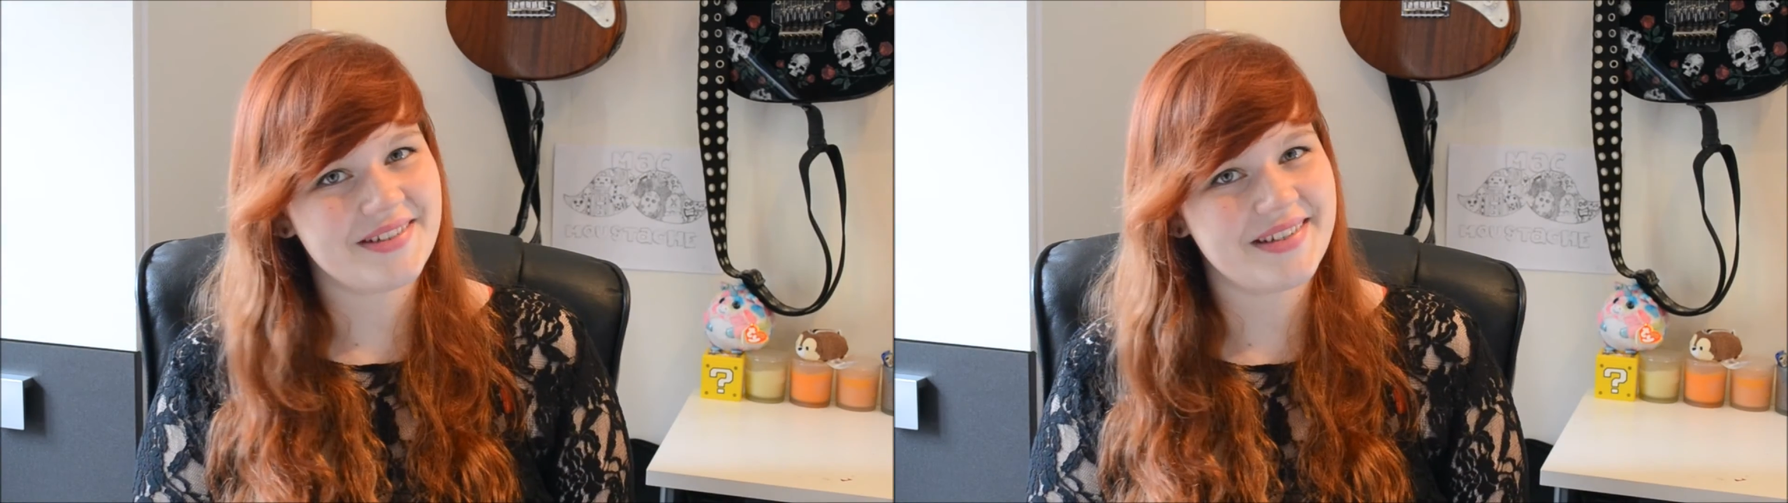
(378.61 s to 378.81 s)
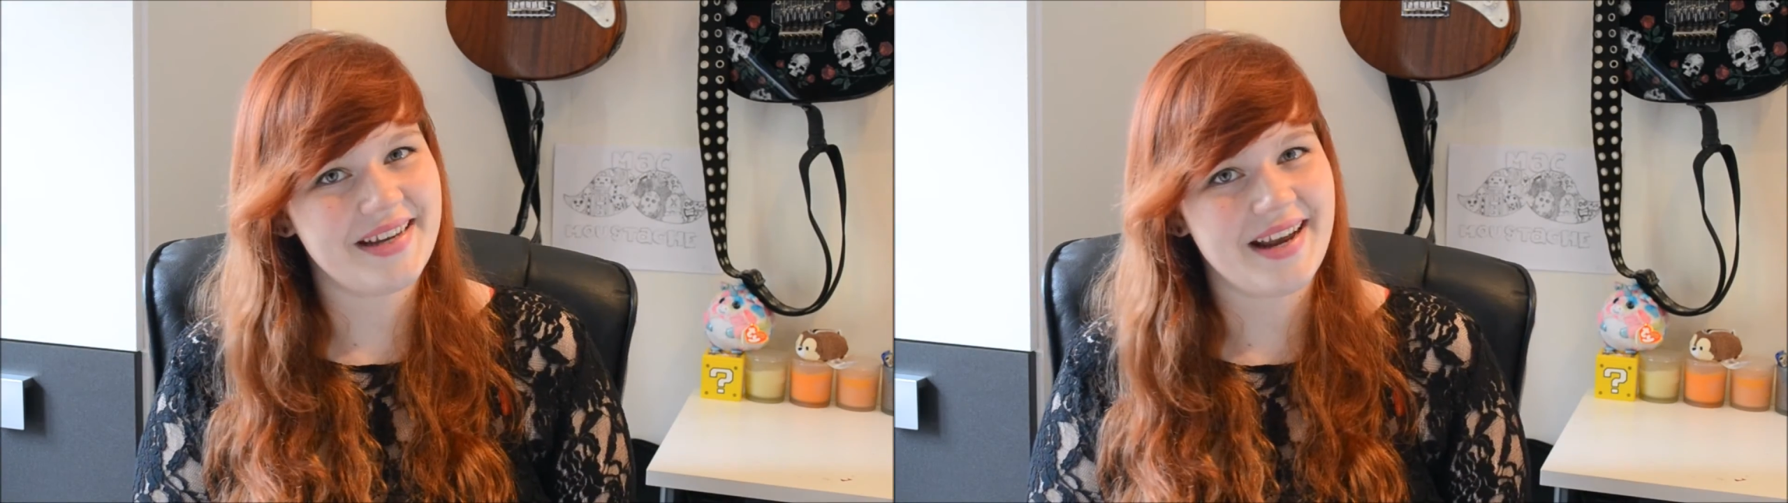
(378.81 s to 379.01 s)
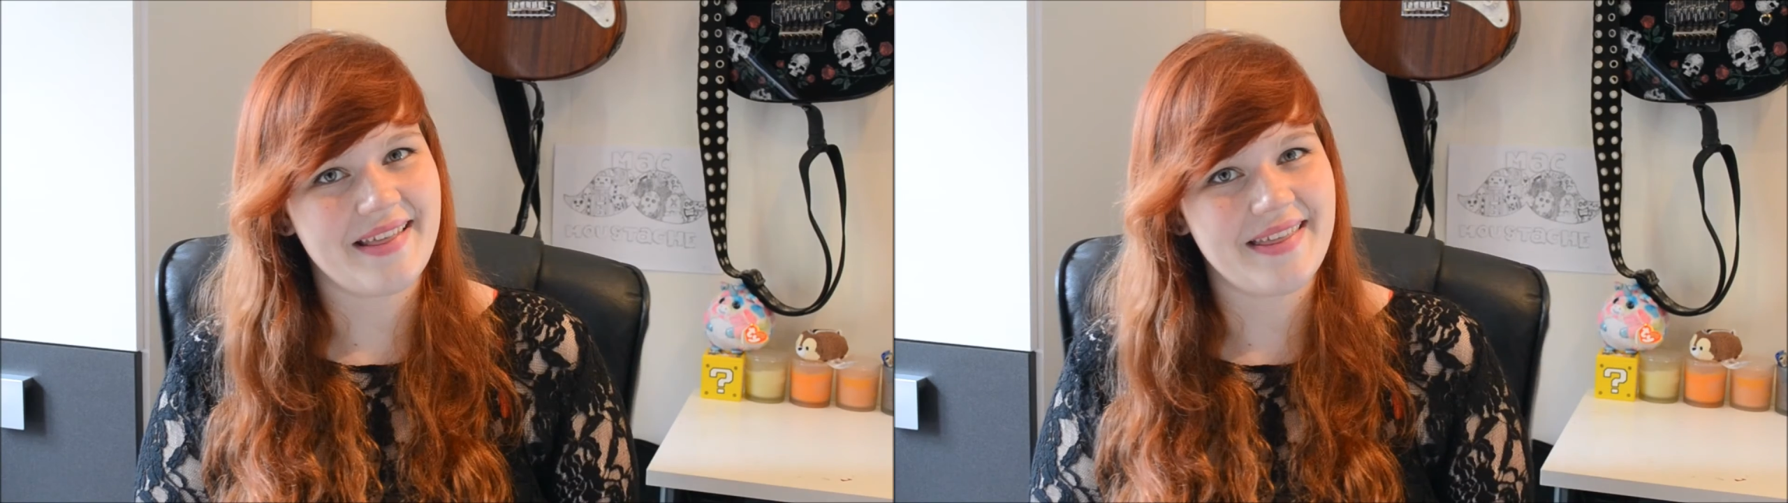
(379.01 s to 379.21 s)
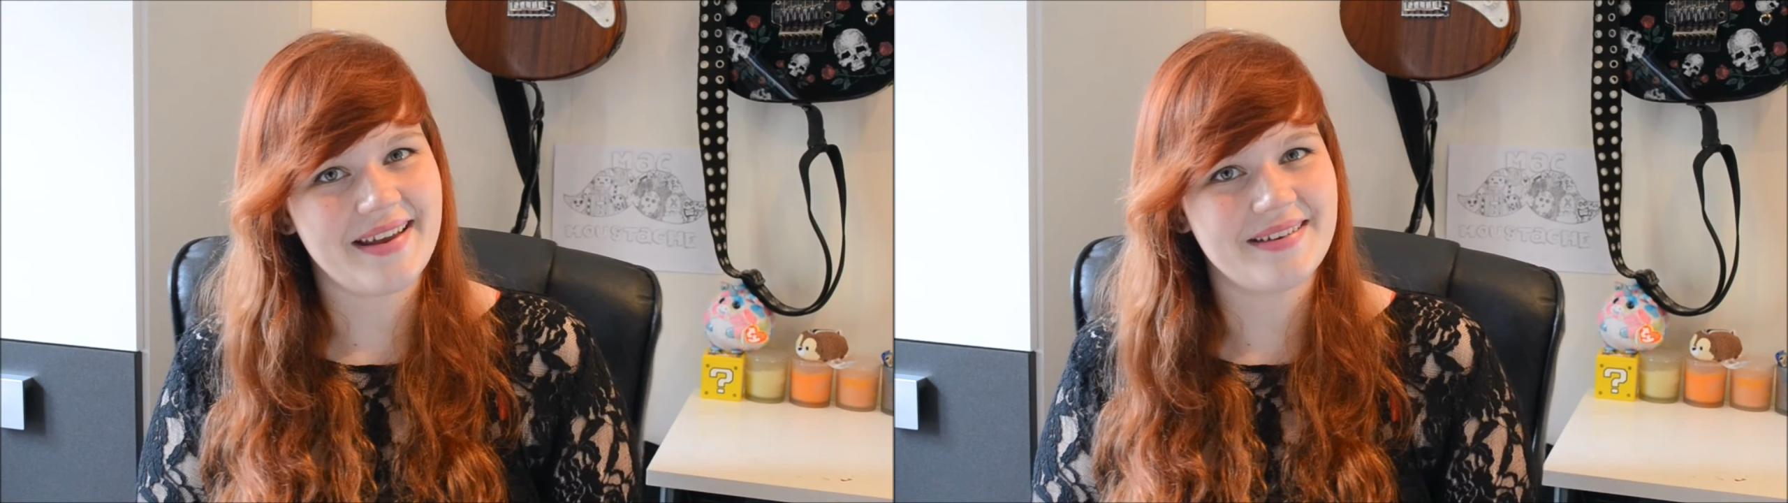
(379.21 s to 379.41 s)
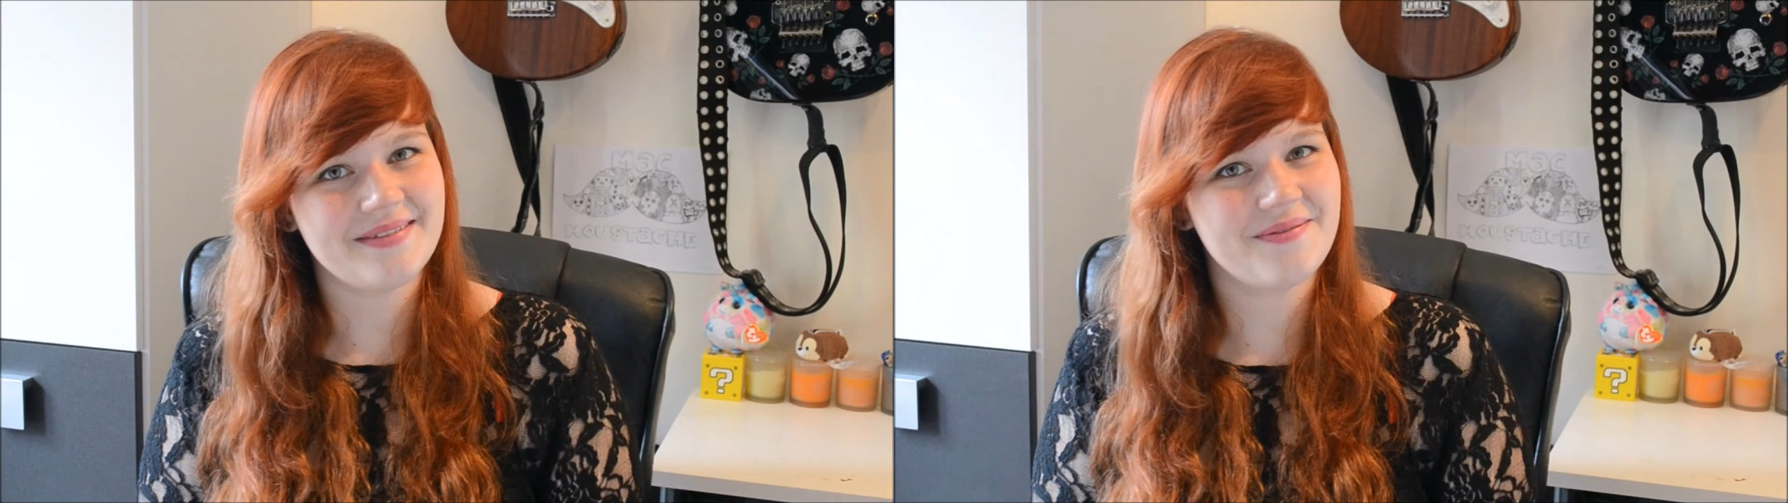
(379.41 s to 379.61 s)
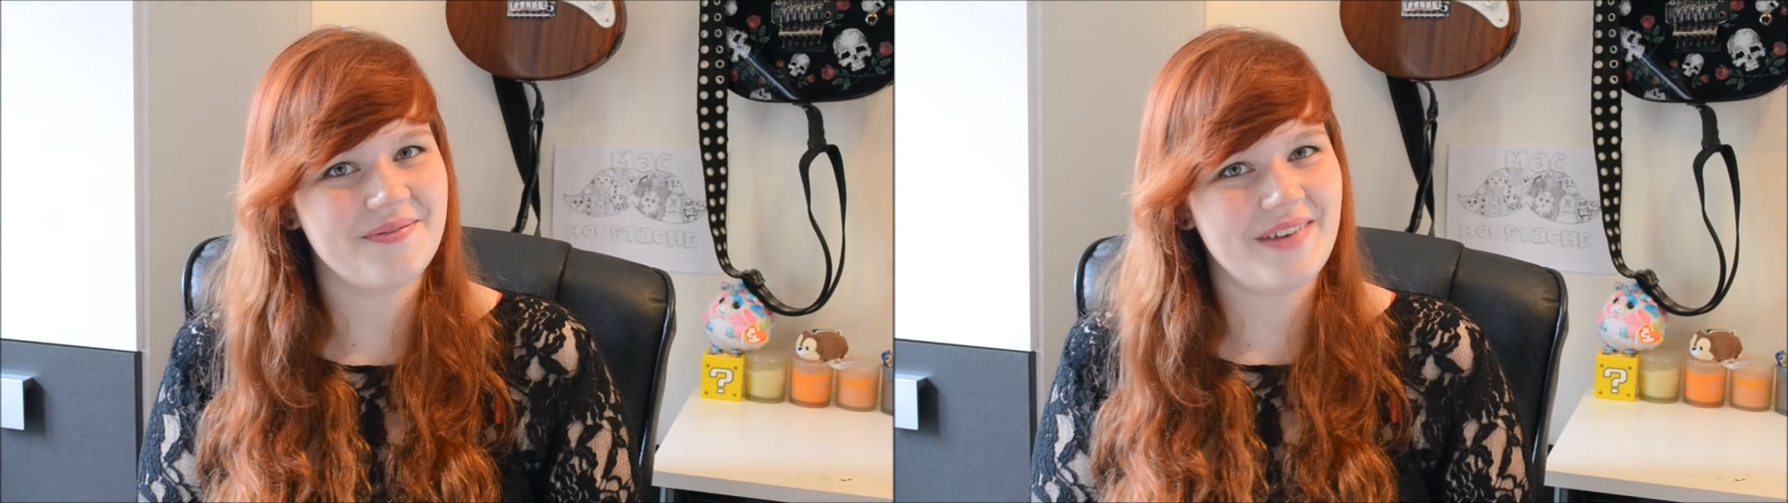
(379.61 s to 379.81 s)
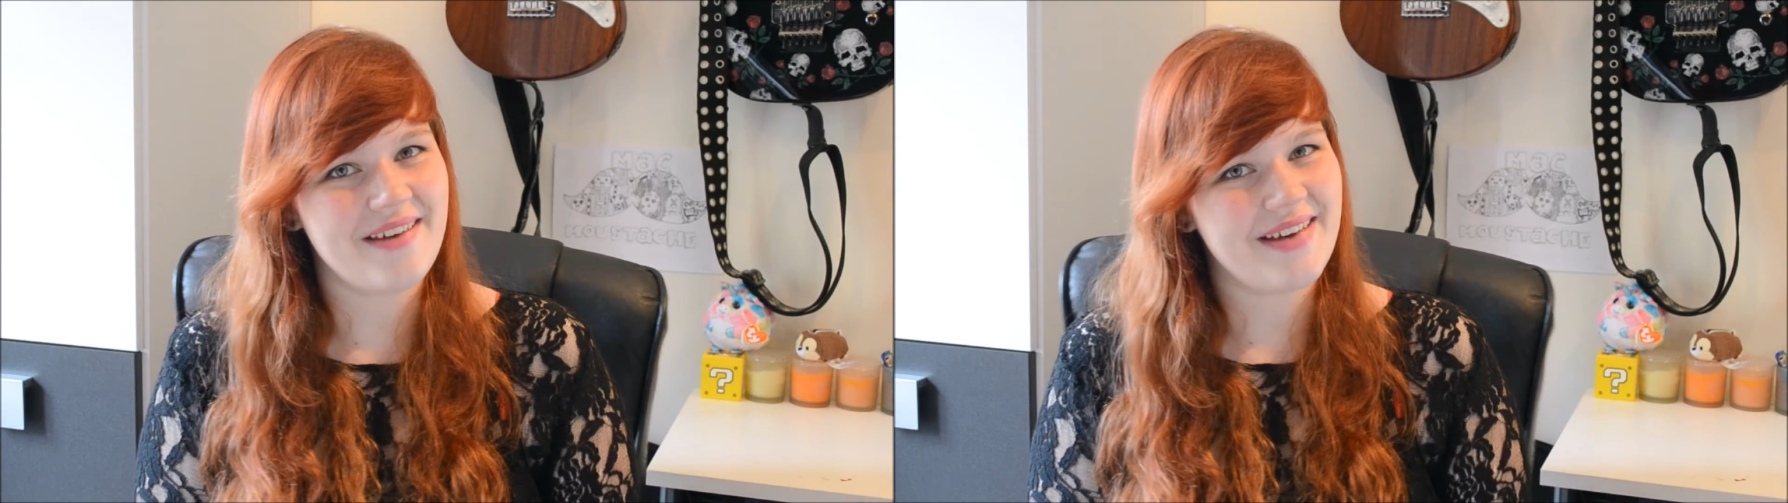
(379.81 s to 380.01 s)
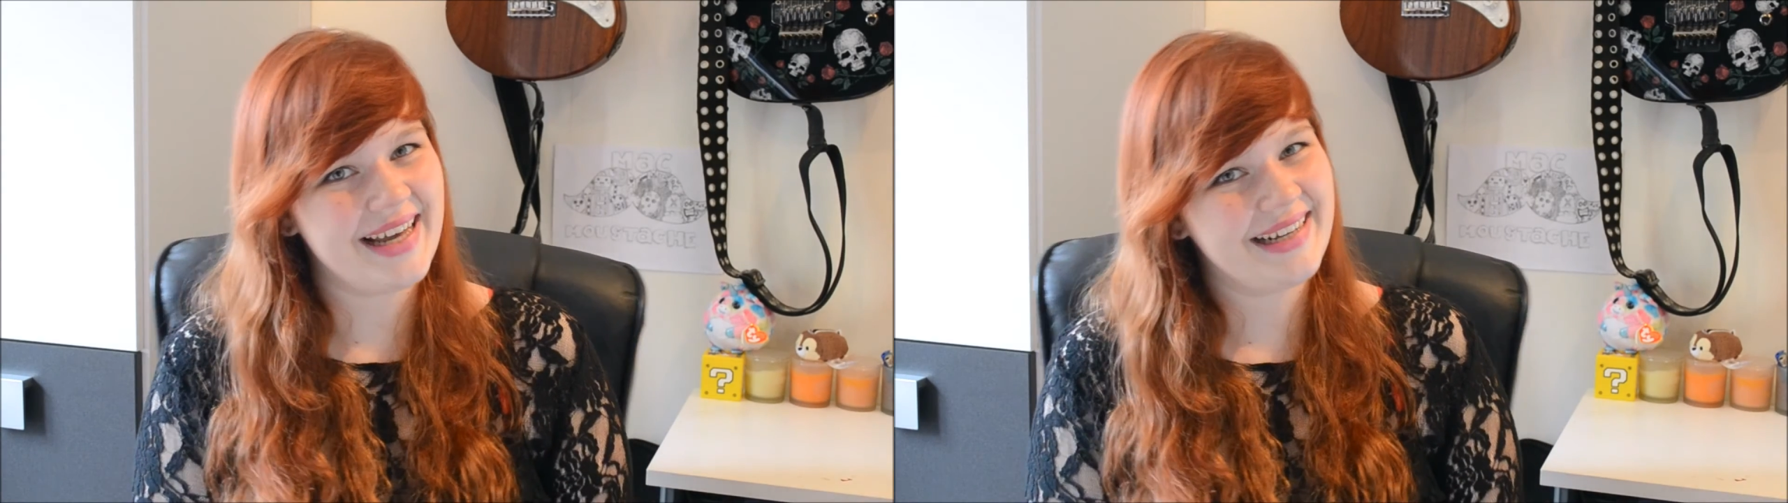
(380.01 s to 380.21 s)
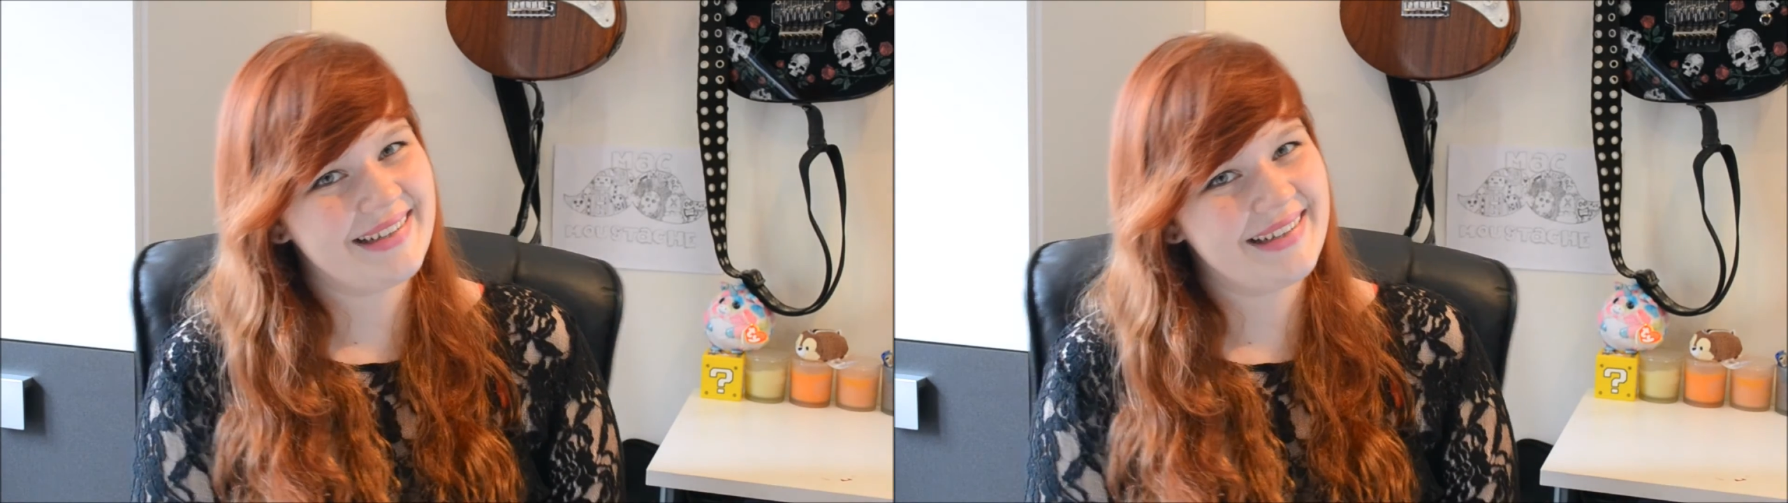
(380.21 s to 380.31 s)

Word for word: to see you again then. Bye bye.